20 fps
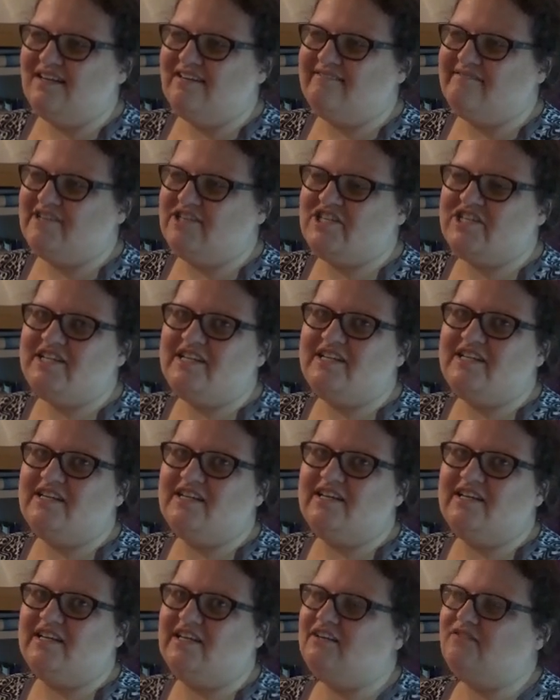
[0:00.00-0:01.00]

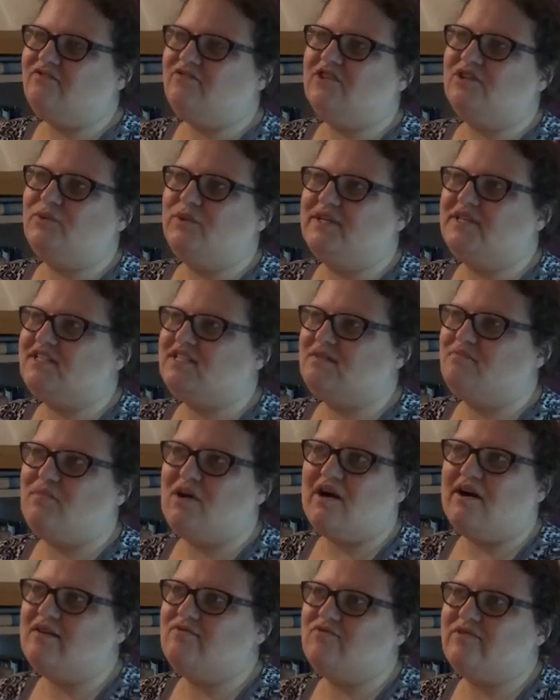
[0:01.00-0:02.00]
she influenced
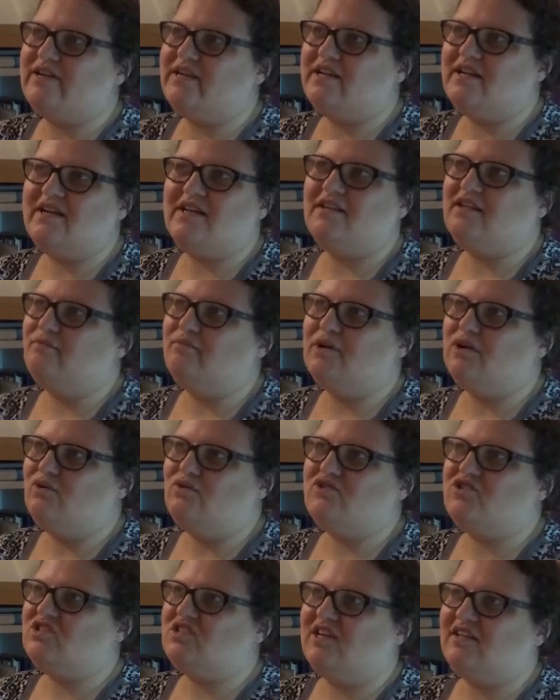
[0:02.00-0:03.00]
my reading the most.